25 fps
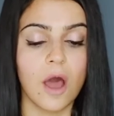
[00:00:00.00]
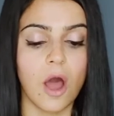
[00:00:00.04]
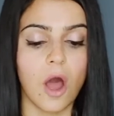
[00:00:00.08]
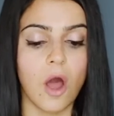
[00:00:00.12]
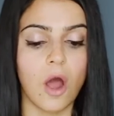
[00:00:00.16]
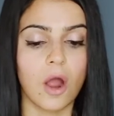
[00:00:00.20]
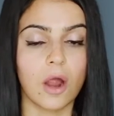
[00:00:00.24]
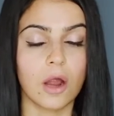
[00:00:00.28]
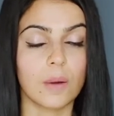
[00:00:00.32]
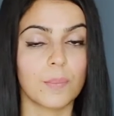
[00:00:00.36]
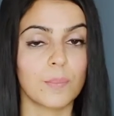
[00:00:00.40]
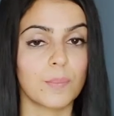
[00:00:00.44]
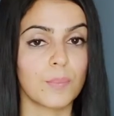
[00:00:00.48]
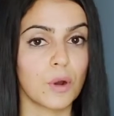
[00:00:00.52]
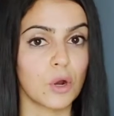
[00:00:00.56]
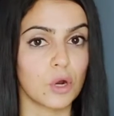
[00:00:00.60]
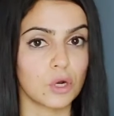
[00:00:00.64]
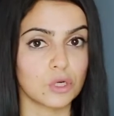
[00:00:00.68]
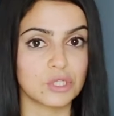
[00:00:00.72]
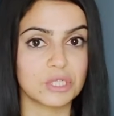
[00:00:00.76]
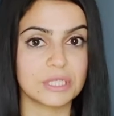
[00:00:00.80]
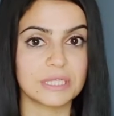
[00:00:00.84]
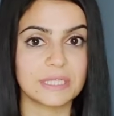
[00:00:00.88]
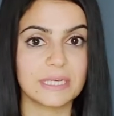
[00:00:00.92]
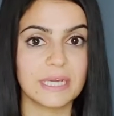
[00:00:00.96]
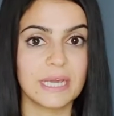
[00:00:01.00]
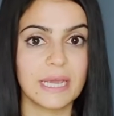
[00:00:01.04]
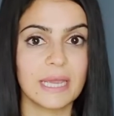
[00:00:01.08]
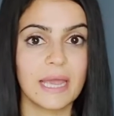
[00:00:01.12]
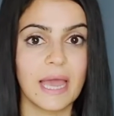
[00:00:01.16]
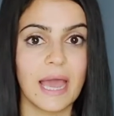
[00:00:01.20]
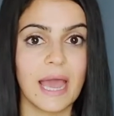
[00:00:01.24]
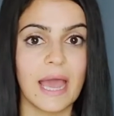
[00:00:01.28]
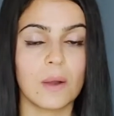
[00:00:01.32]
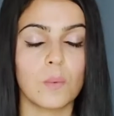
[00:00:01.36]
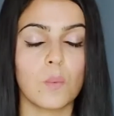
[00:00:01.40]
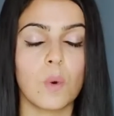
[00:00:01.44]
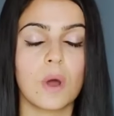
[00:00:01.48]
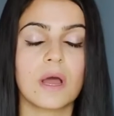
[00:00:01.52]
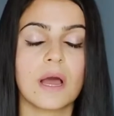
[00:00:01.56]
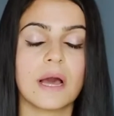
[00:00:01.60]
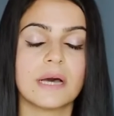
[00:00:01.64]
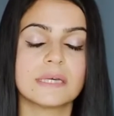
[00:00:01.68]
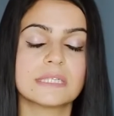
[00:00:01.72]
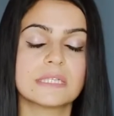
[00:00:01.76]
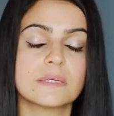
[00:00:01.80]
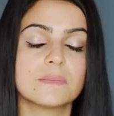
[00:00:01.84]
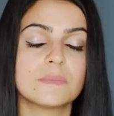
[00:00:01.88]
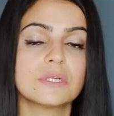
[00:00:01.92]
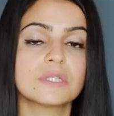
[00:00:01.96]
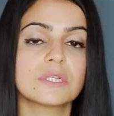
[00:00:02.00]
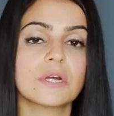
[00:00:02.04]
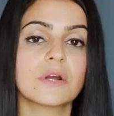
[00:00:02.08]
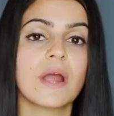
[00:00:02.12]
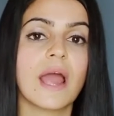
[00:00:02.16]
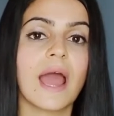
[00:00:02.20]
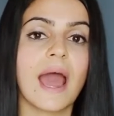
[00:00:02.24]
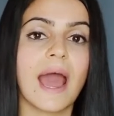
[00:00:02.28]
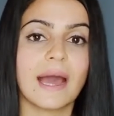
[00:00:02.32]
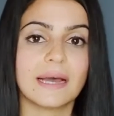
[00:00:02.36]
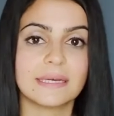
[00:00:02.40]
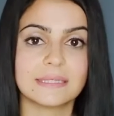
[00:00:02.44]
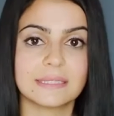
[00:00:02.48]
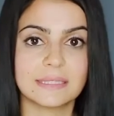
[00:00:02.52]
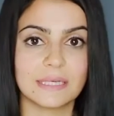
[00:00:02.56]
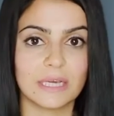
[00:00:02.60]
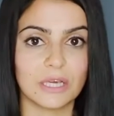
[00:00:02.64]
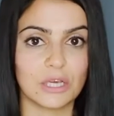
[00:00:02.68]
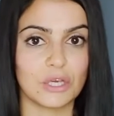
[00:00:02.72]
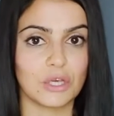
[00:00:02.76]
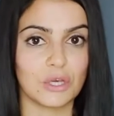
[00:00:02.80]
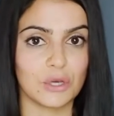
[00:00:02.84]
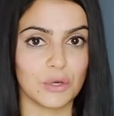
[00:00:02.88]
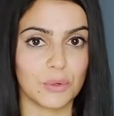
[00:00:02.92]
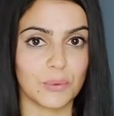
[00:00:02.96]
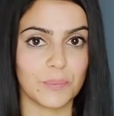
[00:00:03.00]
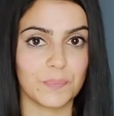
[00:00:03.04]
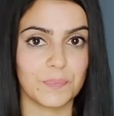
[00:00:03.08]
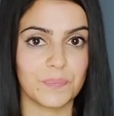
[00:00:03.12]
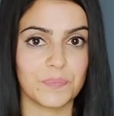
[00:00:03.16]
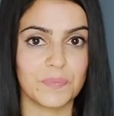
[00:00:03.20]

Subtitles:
are purchasing, and what customers are asking you.